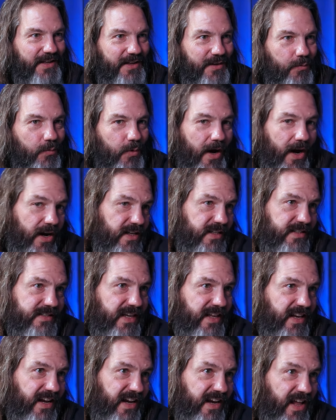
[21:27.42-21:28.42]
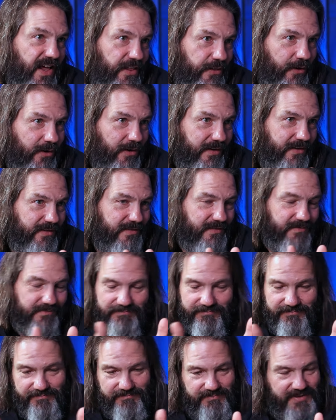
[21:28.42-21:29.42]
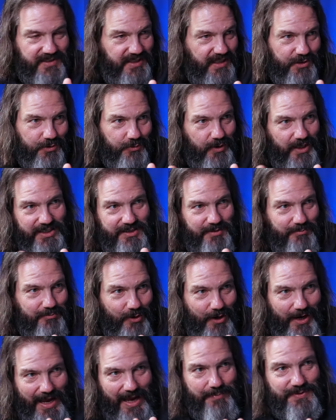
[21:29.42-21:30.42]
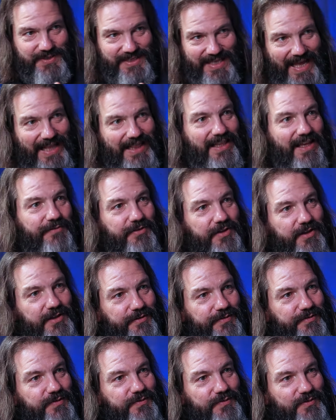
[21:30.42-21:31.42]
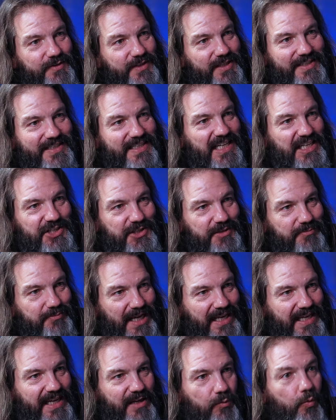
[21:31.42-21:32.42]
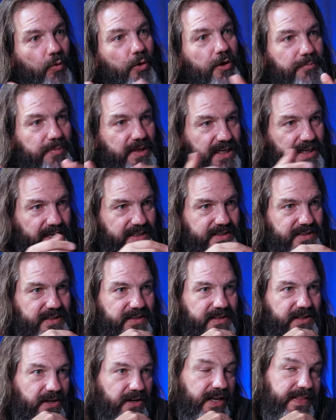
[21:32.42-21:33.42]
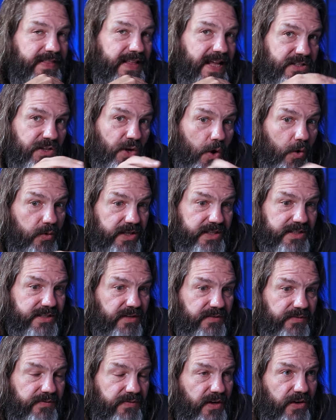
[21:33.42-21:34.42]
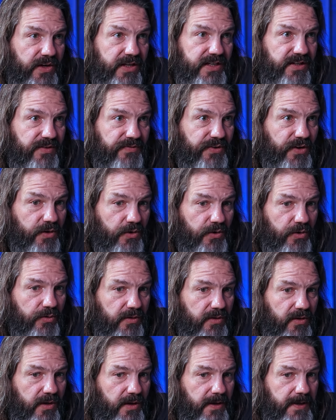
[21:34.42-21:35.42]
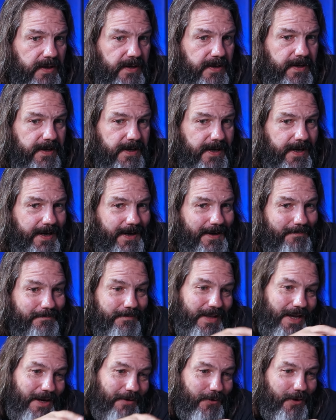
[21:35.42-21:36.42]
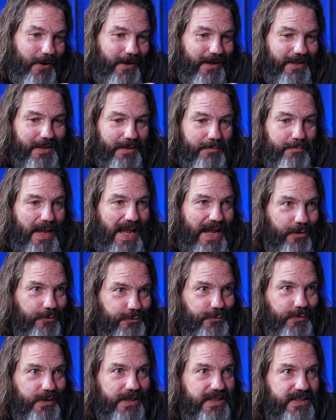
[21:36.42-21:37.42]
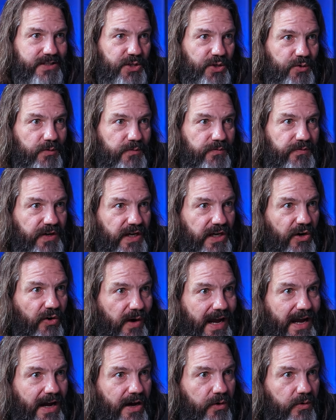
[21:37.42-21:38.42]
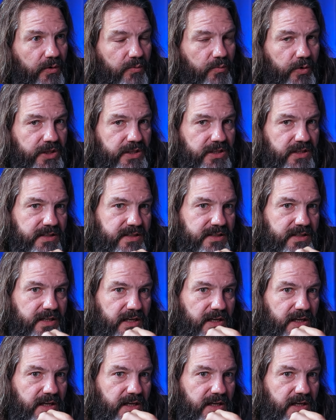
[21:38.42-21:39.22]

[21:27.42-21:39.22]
Whereas in another situation, perhaps that level of distinction making would be necessary. And that's always a very difficult, um, ironically, boundary to figure out, which is